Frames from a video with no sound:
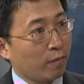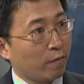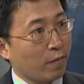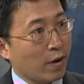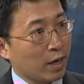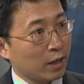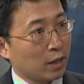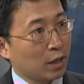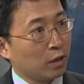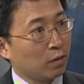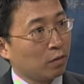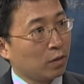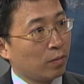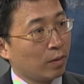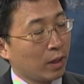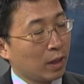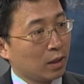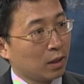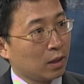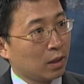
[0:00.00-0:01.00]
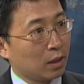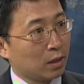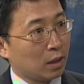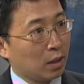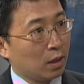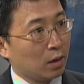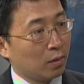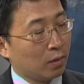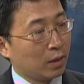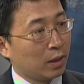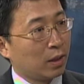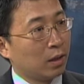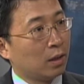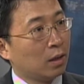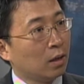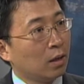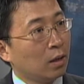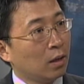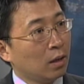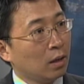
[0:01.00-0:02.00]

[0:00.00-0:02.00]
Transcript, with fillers: factored into the rating is lower than